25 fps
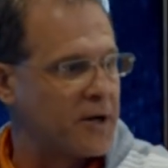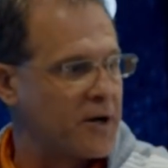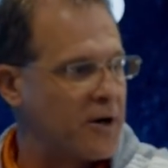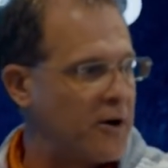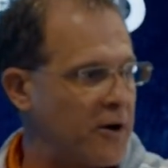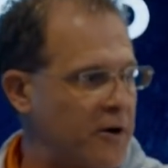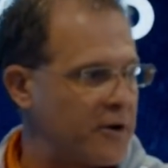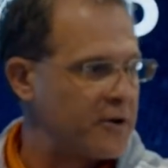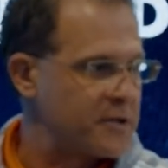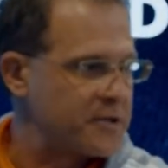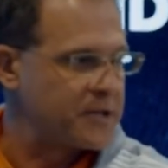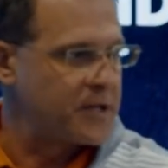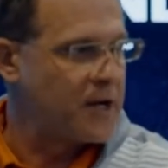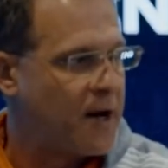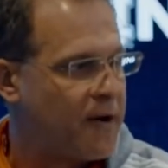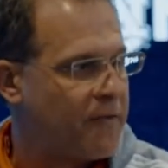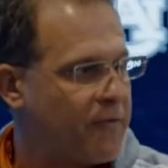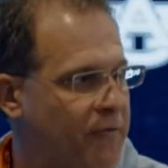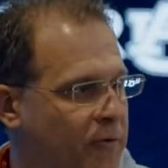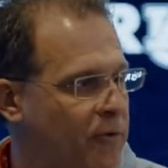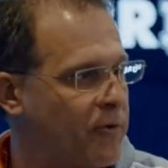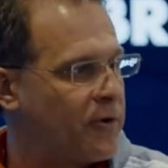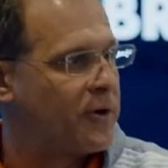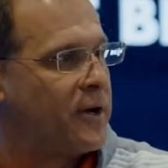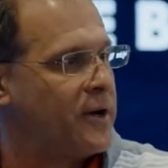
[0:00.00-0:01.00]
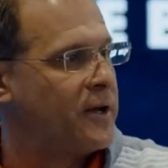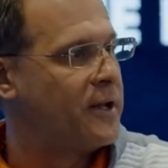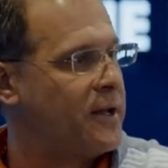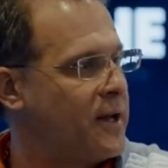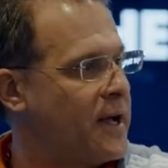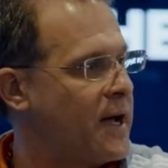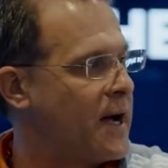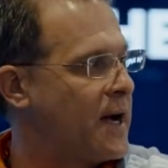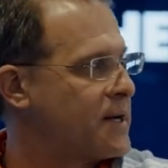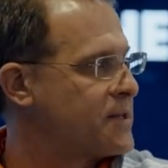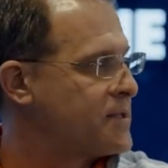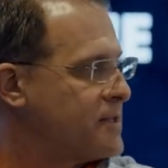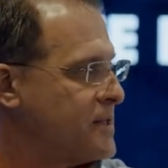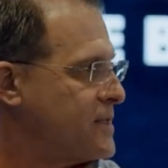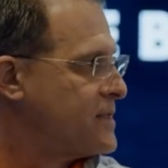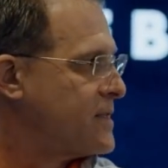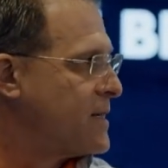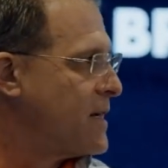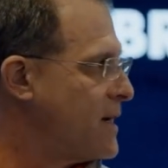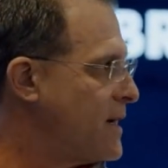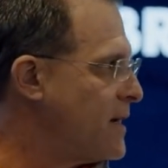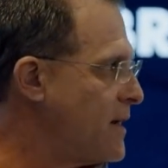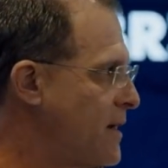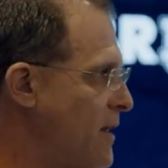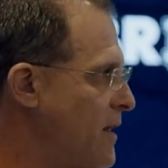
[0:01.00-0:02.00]
a car stop for you and you actually
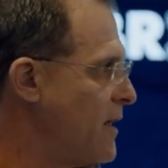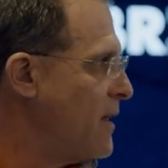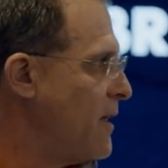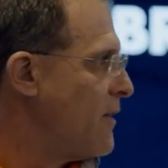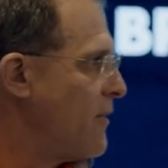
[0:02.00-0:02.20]
said,